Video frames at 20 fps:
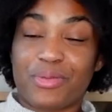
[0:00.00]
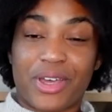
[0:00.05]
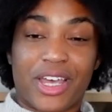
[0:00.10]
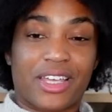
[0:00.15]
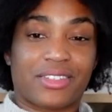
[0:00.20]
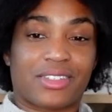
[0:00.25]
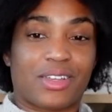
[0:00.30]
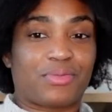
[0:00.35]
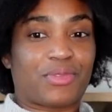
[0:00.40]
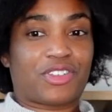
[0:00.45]

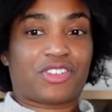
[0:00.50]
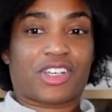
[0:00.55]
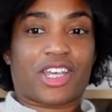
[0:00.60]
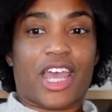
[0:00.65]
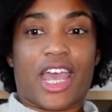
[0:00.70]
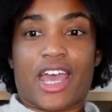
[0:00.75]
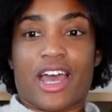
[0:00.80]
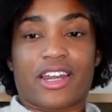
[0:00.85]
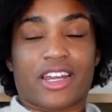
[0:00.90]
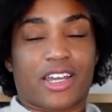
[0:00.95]
ways in which a
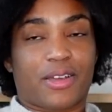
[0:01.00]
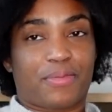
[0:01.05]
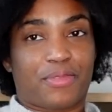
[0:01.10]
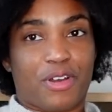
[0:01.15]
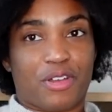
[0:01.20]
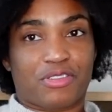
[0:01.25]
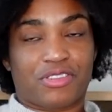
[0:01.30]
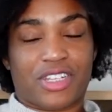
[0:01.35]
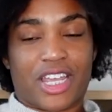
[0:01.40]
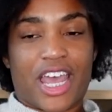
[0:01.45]
chaotic
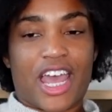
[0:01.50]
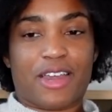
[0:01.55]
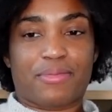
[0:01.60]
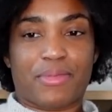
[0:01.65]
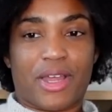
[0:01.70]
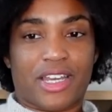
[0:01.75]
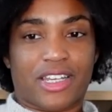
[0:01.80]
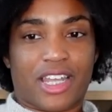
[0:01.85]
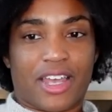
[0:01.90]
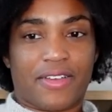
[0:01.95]
approach to
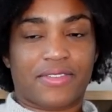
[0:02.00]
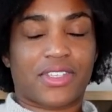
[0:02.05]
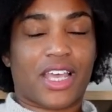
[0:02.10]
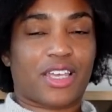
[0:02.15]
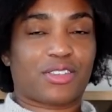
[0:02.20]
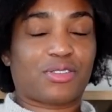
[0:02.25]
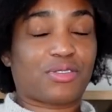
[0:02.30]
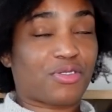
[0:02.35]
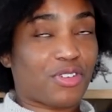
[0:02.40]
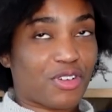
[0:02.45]
handmade gifts
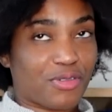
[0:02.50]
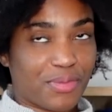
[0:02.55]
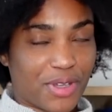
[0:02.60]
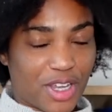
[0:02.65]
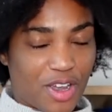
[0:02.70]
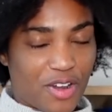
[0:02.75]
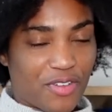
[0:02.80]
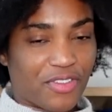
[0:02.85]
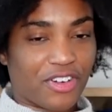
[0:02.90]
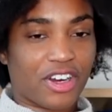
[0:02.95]
has screwed
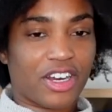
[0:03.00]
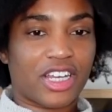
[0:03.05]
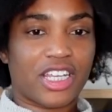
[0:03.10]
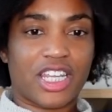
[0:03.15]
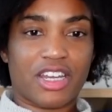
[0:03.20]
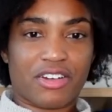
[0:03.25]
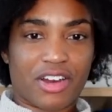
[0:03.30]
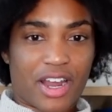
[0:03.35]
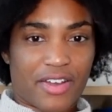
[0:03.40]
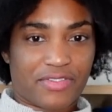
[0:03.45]
me over
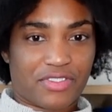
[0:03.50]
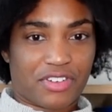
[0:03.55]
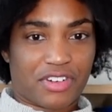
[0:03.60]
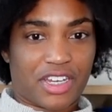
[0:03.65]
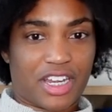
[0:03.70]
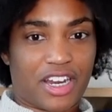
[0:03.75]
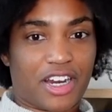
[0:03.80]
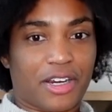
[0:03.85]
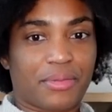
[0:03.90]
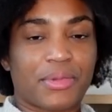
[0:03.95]
year after
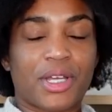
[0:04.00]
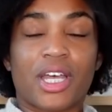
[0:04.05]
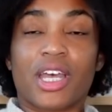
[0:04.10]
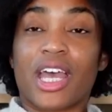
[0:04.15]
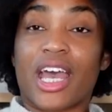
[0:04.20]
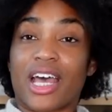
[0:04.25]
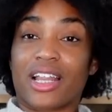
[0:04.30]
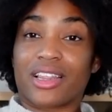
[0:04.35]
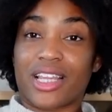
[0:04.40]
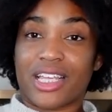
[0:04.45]
year.
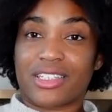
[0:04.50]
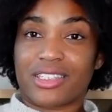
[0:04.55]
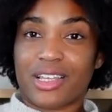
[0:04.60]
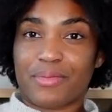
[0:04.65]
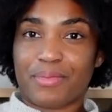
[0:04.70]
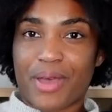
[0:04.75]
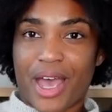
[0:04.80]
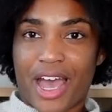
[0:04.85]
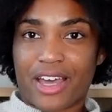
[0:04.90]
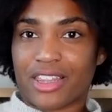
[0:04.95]
Let's
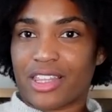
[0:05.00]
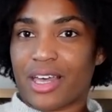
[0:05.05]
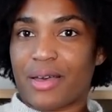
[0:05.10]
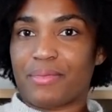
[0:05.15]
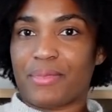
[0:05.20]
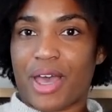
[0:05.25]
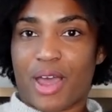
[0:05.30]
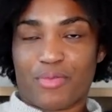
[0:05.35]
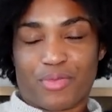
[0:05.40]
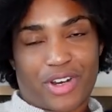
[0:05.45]
unpack
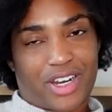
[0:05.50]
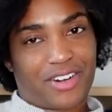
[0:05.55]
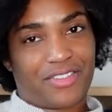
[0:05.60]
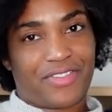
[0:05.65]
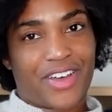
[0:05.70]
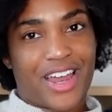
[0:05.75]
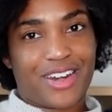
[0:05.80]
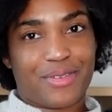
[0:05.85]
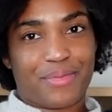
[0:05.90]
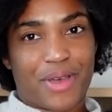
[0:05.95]
them and we're gonna
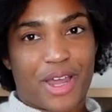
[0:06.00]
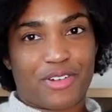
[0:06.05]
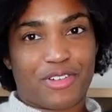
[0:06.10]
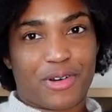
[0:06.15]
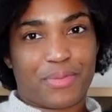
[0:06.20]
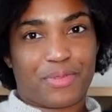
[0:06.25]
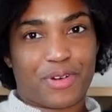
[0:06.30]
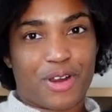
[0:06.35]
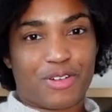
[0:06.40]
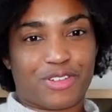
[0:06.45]
find a better
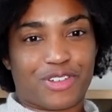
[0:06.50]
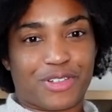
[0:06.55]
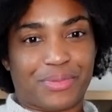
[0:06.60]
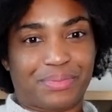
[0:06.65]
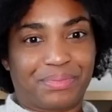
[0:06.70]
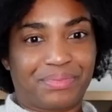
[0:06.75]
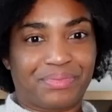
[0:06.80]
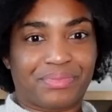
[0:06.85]
approach.